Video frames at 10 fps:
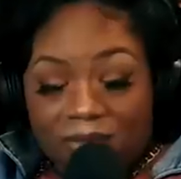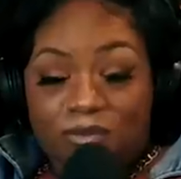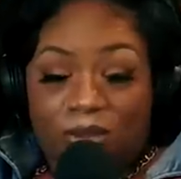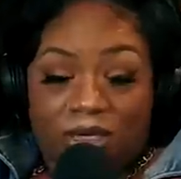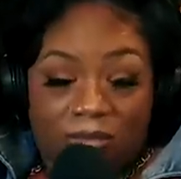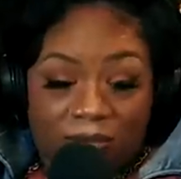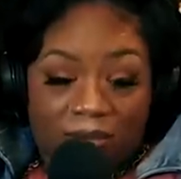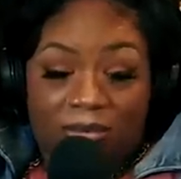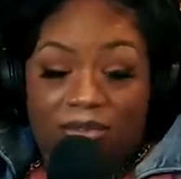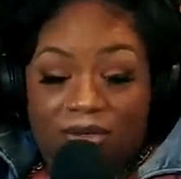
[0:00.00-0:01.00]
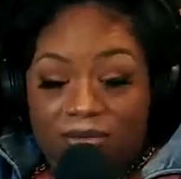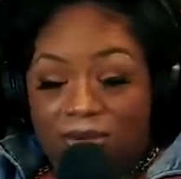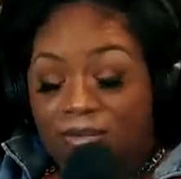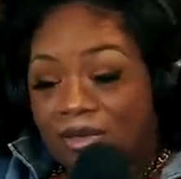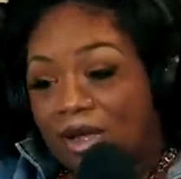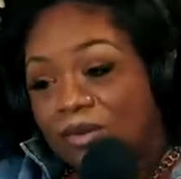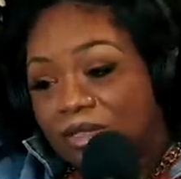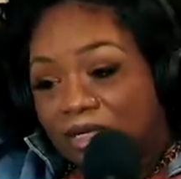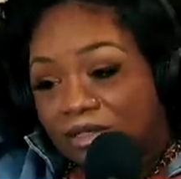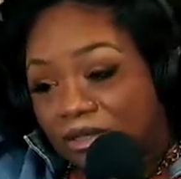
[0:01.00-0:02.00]
out. Yeah, well, him and my brother, because my brother always
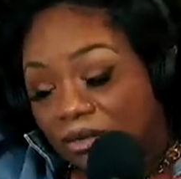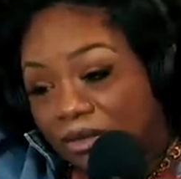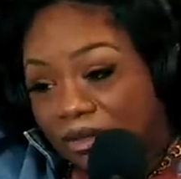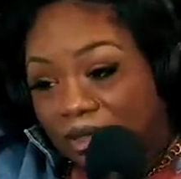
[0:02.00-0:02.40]
had a stolen